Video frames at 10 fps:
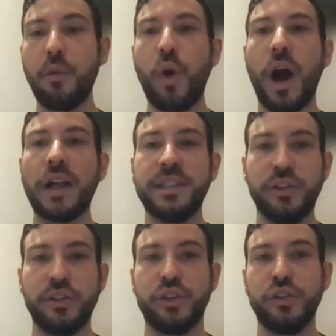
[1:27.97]
And why did
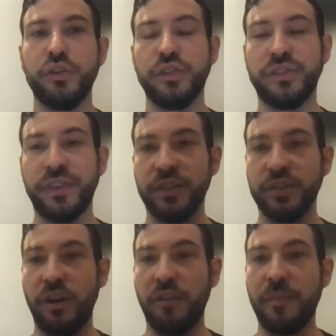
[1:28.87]
you choose
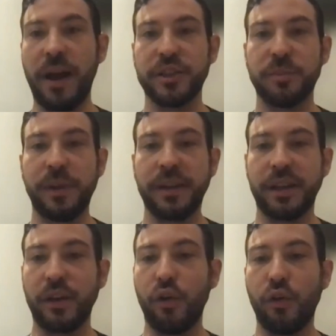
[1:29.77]
Filter Off
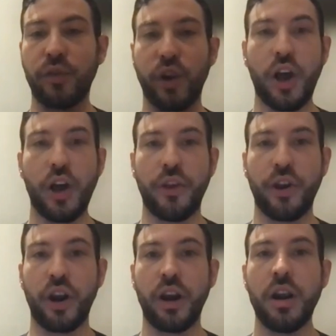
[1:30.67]
Matchmaking over
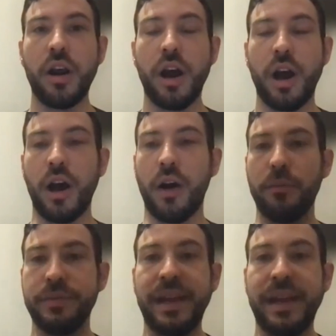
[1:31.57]
other
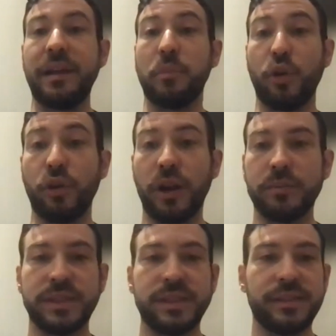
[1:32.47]
dating
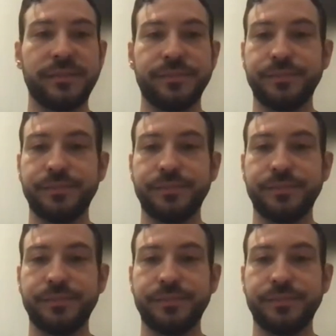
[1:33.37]
programs?